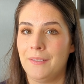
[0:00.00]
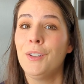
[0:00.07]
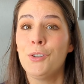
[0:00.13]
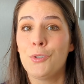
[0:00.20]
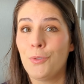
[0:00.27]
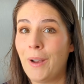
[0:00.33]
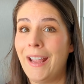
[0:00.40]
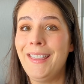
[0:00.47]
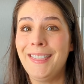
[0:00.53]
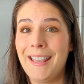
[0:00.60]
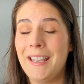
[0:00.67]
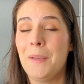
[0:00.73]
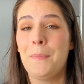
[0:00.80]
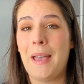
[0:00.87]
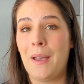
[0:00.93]
The great
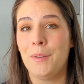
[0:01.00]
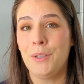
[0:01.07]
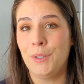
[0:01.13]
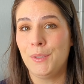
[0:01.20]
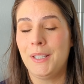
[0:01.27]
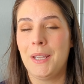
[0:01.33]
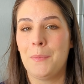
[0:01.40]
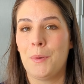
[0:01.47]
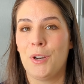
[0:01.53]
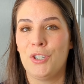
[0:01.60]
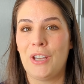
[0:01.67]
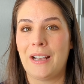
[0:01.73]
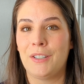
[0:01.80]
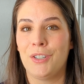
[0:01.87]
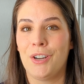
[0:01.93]
thing about using a
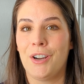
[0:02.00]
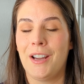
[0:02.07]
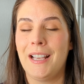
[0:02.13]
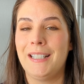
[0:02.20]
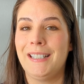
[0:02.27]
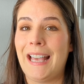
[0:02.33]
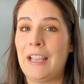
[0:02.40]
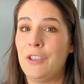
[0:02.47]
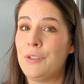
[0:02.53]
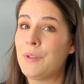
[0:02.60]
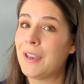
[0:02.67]
projector is that you